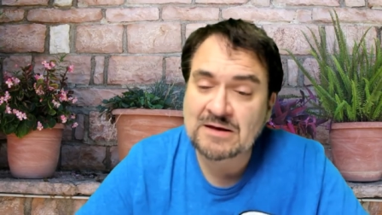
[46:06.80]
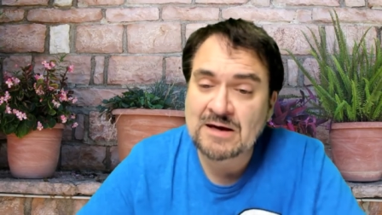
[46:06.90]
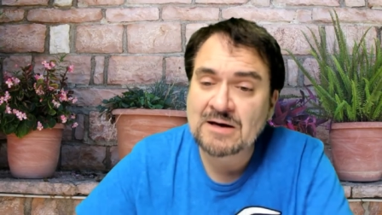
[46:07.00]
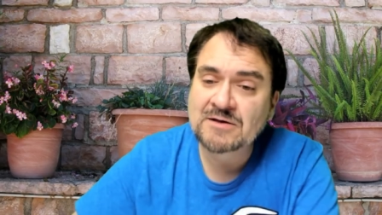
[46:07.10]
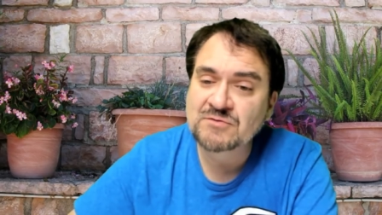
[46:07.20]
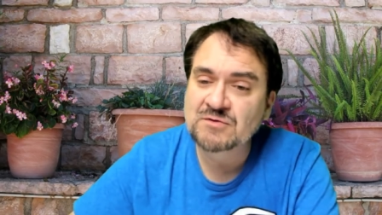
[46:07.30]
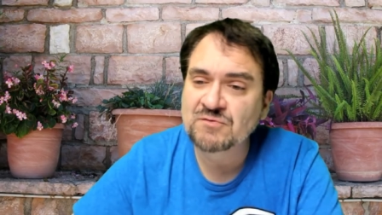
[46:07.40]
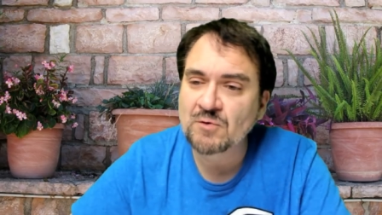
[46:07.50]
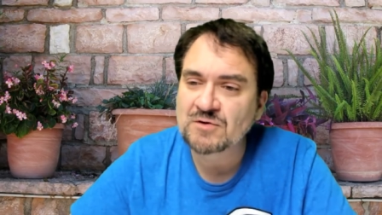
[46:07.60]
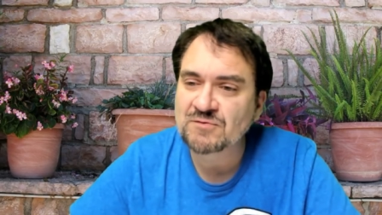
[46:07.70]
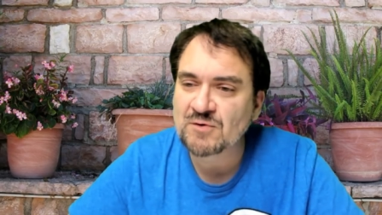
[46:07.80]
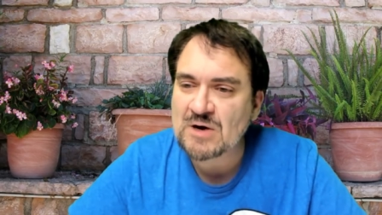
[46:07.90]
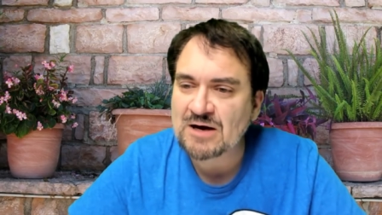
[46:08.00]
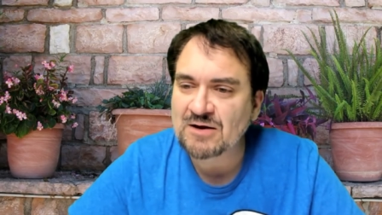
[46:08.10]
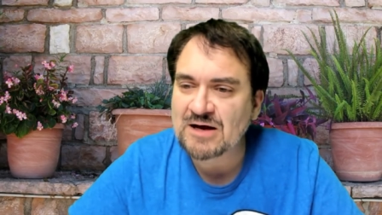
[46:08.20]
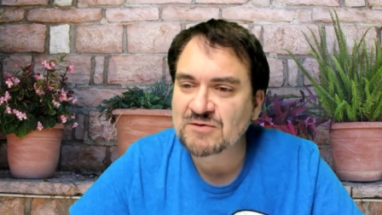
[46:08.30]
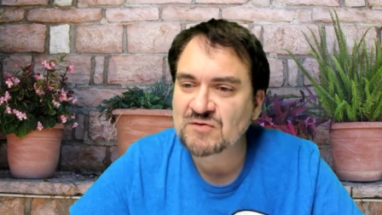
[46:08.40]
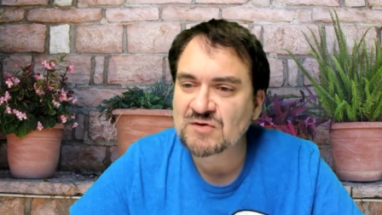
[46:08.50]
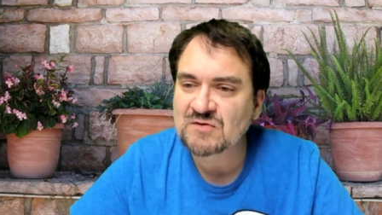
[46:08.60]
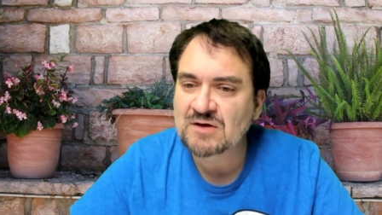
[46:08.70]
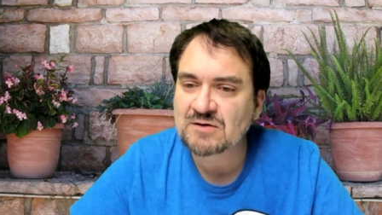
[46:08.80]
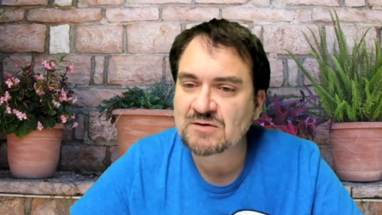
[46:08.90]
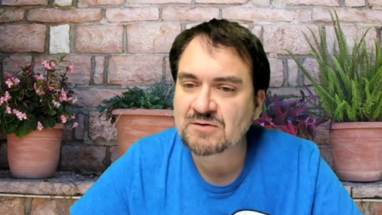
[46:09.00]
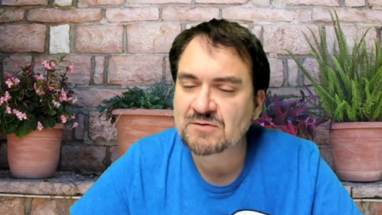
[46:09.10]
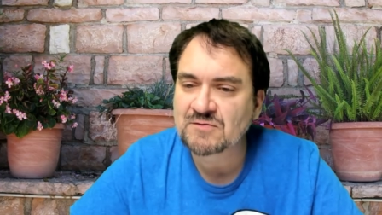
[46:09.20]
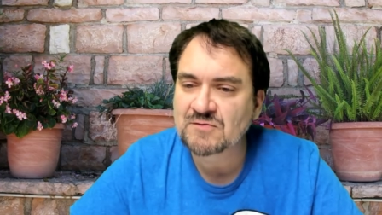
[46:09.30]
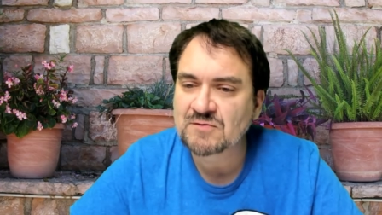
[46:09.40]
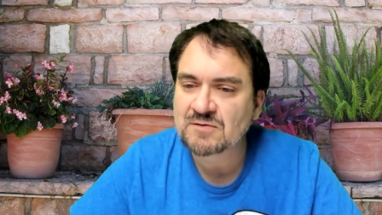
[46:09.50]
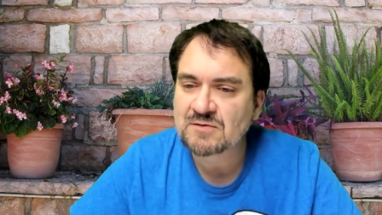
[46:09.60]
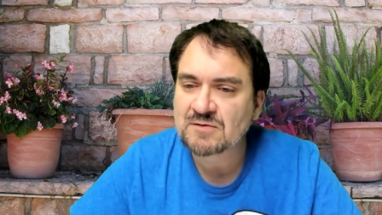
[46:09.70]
Yeah, and I lived in Florida for a while, obviously ten years.